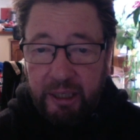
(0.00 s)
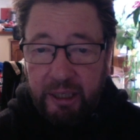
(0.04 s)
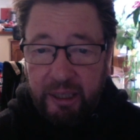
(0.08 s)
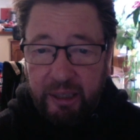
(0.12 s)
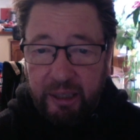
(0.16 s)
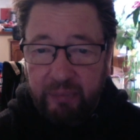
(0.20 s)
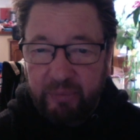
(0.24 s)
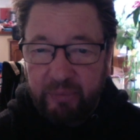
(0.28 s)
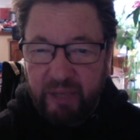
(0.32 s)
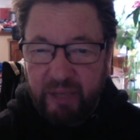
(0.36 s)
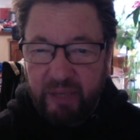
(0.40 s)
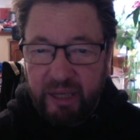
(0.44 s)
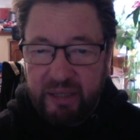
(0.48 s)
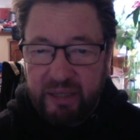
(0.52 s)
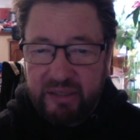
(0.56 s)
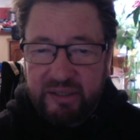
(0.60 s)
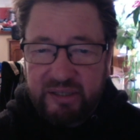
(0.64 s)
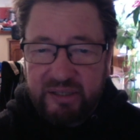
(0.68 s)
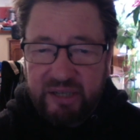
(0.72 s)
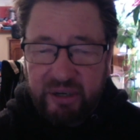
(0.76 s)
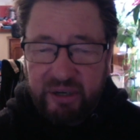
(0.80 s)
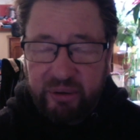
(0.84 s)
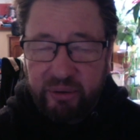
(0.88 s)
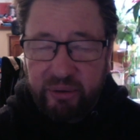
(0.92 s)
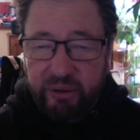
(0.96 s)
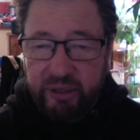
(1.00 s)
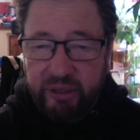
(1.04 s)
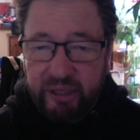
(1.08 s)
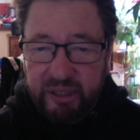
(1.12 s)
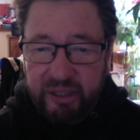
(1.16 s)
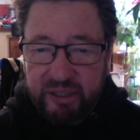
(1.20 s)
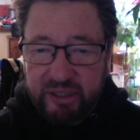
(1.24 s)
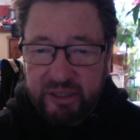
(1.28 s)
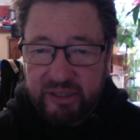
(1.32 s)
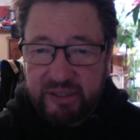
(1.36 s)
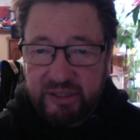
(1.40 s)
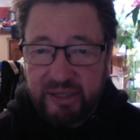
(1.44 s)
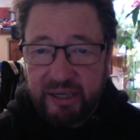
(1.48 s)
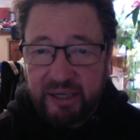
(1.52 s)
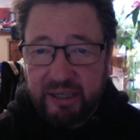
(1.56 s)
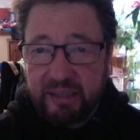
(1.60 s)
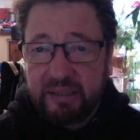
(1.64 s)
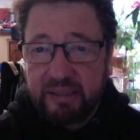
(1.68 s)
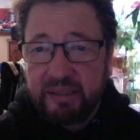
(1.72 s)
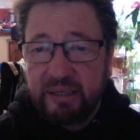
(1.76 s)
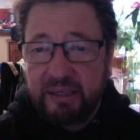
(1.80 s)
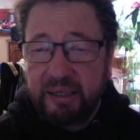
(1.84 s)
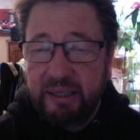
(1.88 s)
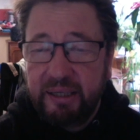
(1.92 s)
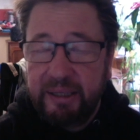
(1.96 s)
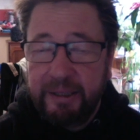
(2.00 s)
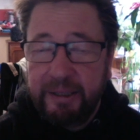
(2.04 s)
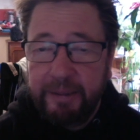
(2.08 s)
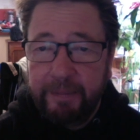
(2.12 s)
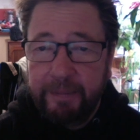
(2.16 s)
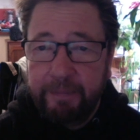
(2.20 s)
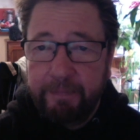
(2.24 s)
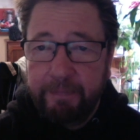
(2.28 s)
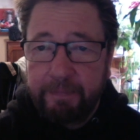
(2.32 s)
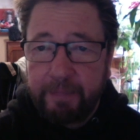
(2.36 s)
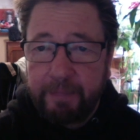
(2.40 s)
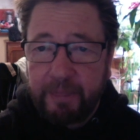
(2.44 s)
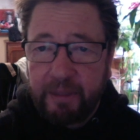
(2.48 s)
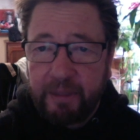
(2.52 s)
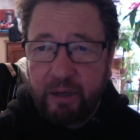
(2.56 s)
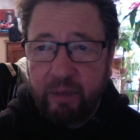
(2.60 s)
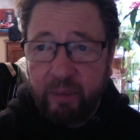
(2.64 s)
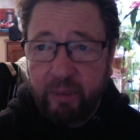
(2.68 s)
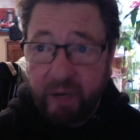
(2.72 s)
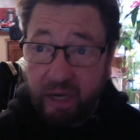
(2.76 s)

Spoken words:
it's a steroid and it just sucks. I'm